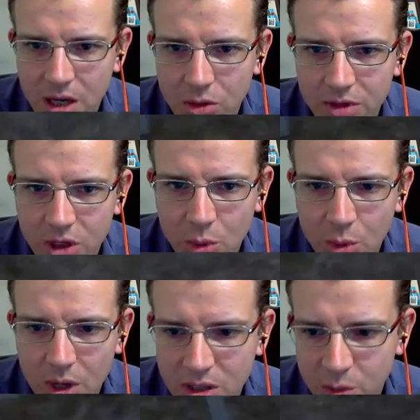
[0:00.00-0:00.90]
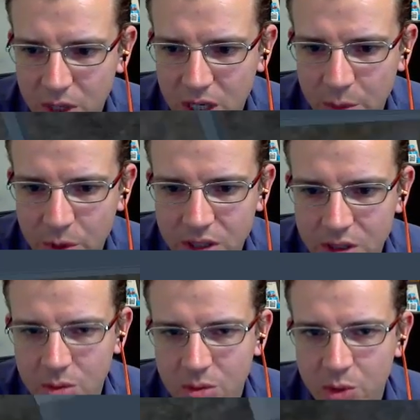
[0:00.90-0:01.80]
I'd already gone past the pit lane when I
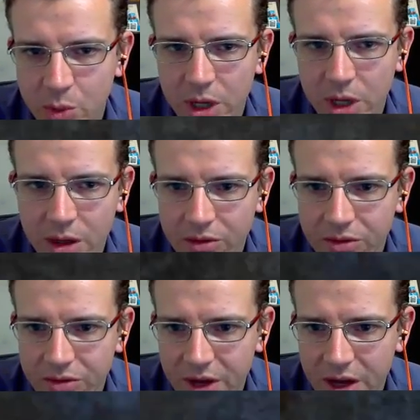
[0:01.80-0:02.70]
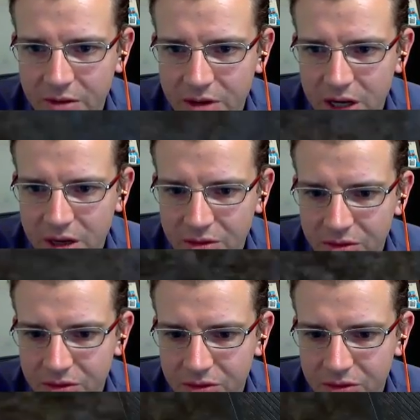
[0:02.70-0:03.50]
told him to pit. Fair enough.